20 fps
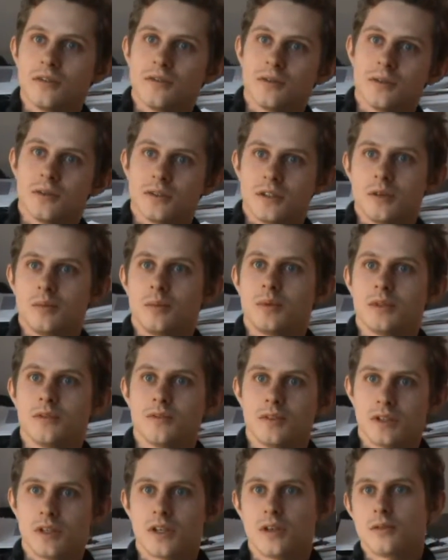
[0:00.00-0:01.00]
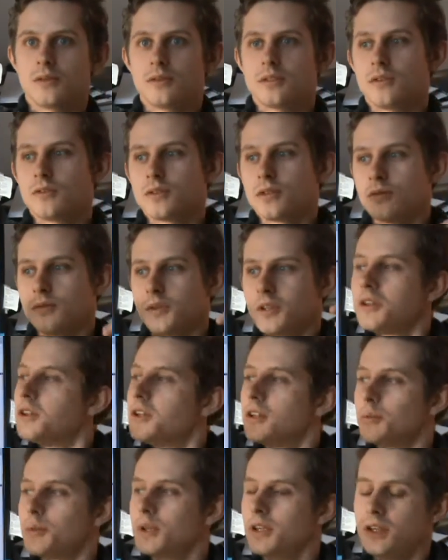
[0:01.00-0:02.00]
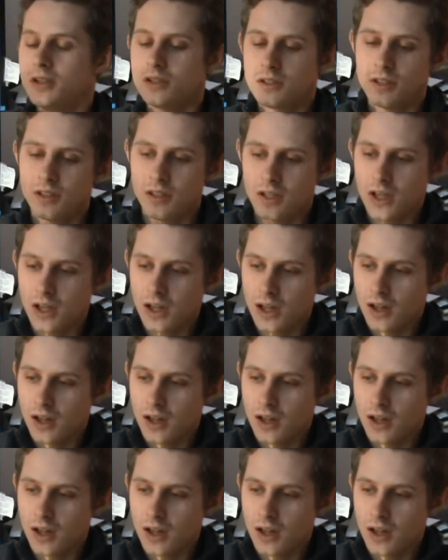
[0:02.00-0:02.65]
for example, and that kind of stuff. So it can be easily,